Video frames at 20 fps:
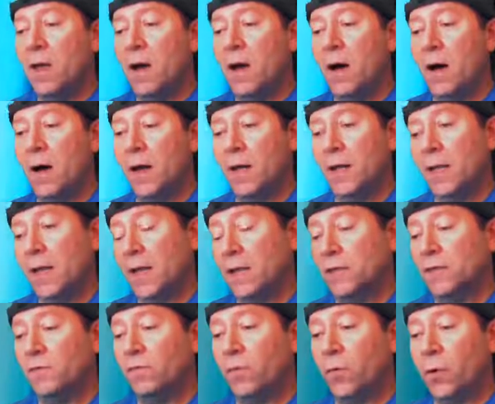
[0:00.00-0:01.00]
It
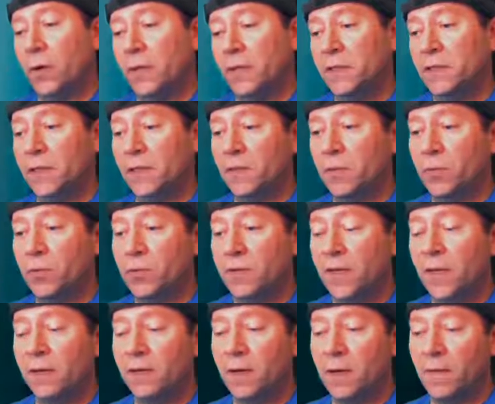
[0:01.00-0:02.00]
has
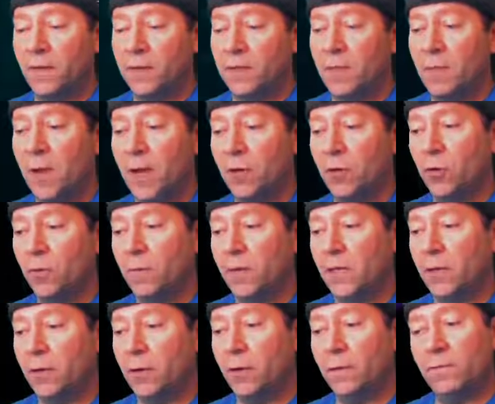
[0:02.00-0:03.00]
46% on the tomato
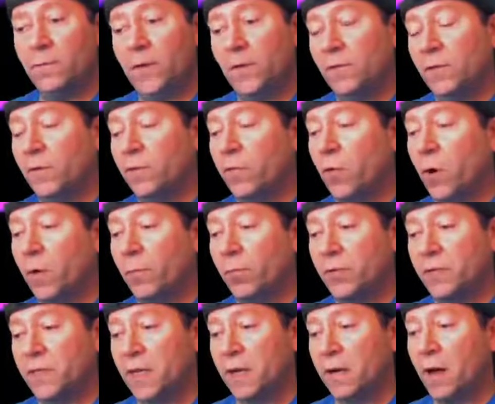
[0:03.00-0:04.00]
meter,
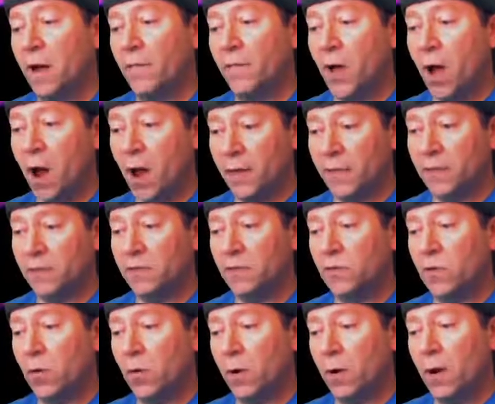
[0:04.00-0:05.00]
54% on the audience
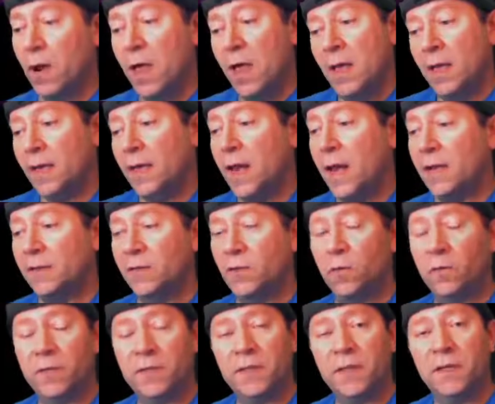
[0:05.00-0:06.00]
score. It has
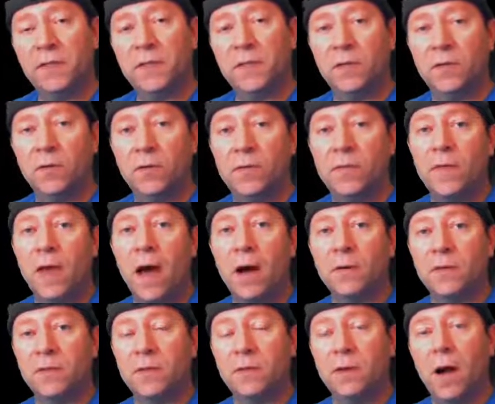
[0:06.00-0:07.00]
over
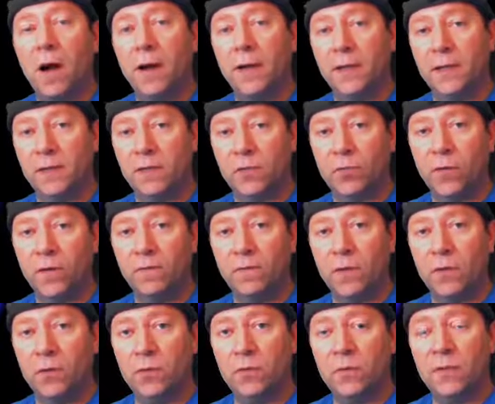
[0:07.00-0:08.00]
62,000 audience
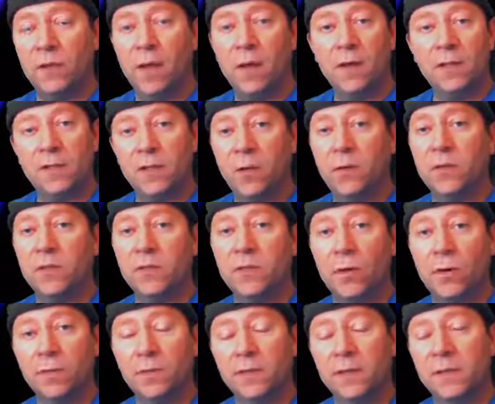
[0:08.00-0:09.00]
reviews, so it's
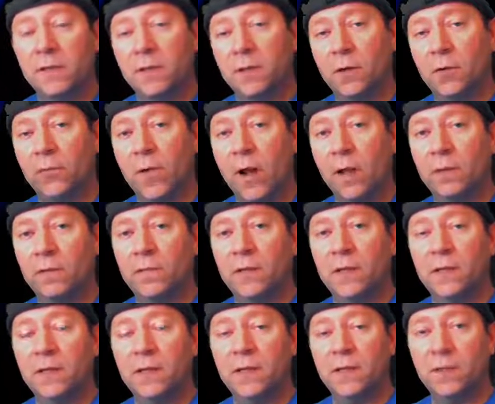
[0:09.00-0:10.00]
certainly still
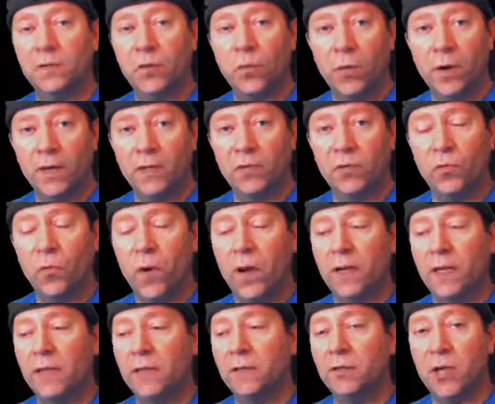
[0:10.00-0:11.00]
relevant in
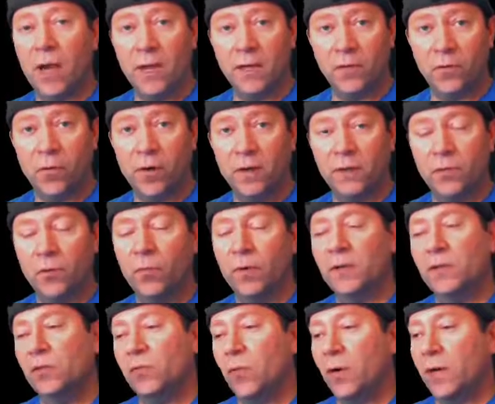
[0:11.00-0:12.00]
2020, January
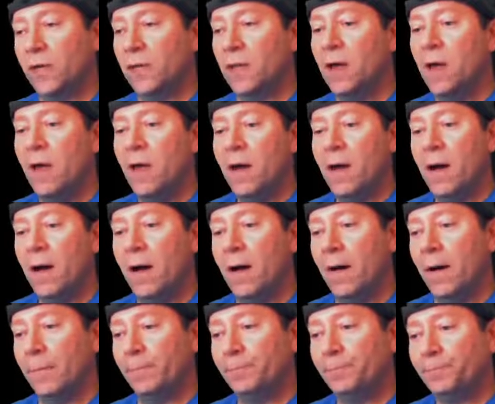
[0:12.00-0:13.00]
2020.
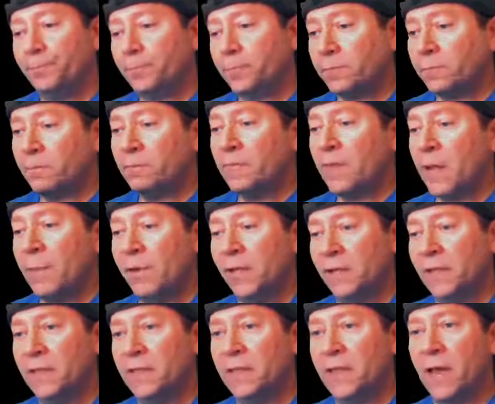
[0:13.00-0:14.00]
But
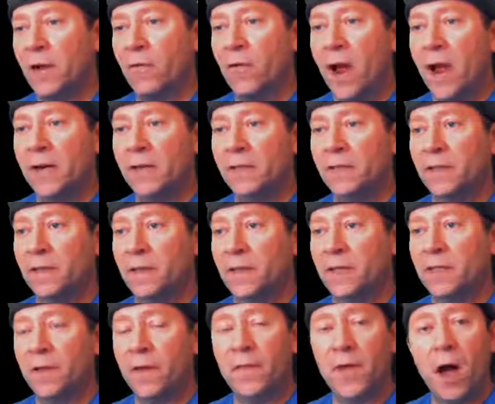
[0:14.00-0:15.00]
let's get right into
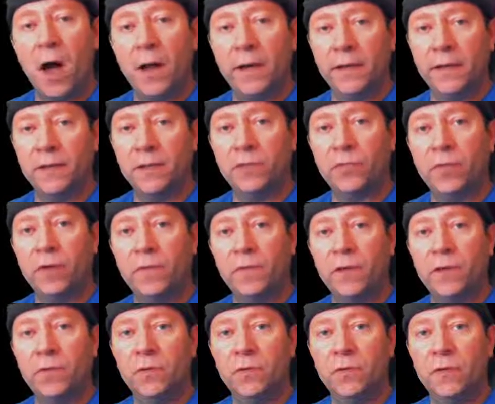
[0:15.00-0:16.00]
this on the audience
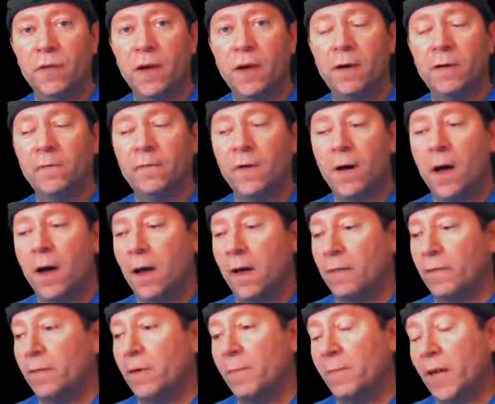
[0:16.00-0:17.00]
reviews of
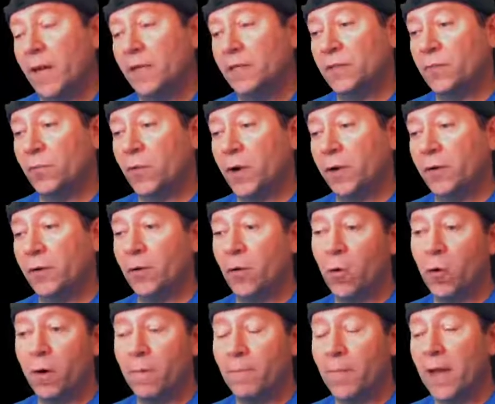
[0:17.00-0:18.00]
the Maze Runner,
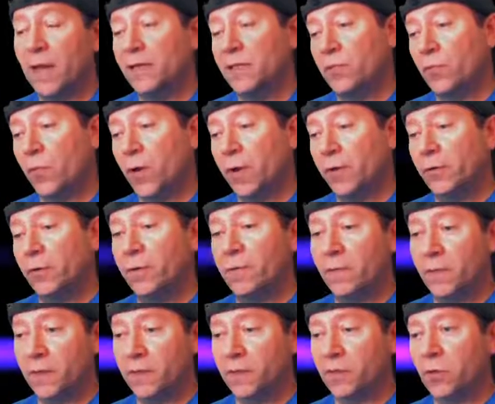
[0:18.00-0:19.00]
or Maze Runner,
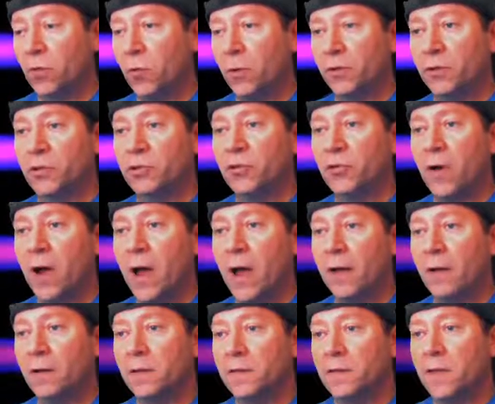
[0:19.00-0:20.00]
The Scorch
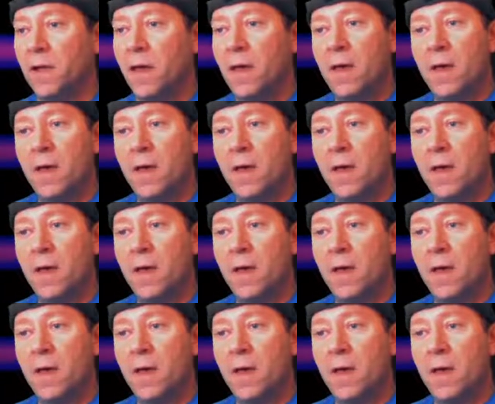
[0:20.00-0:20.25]
Trials.